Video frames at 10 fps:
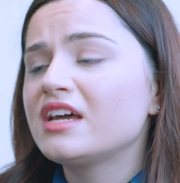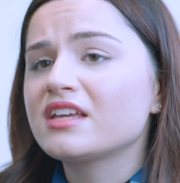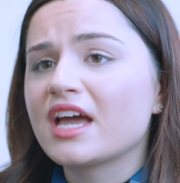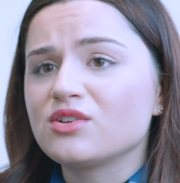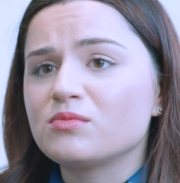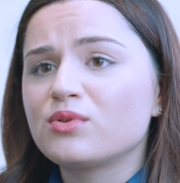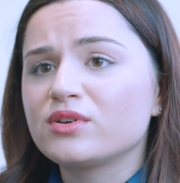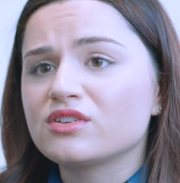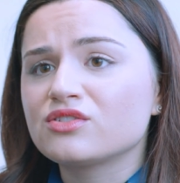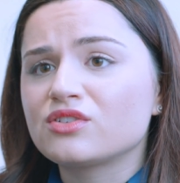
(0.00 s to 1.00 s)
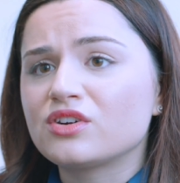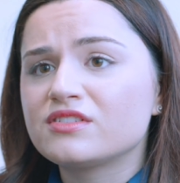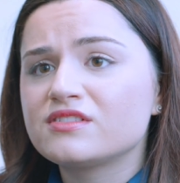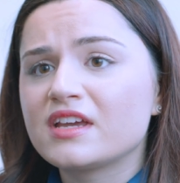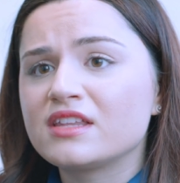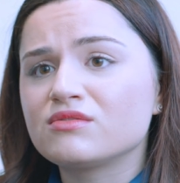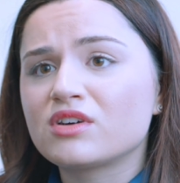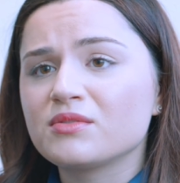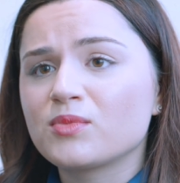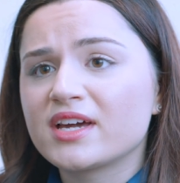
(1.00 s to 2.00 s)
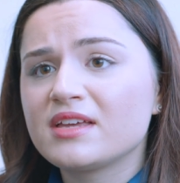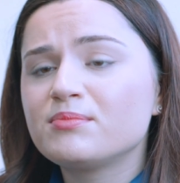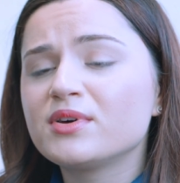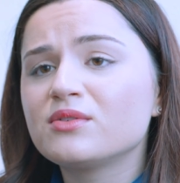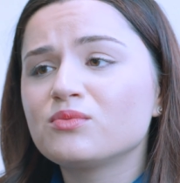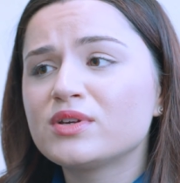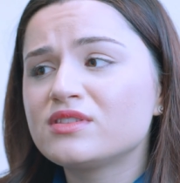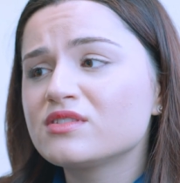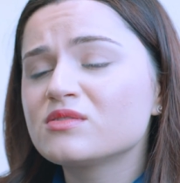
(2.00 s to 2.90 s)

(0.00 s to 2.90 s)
get your point across in the right way, but with the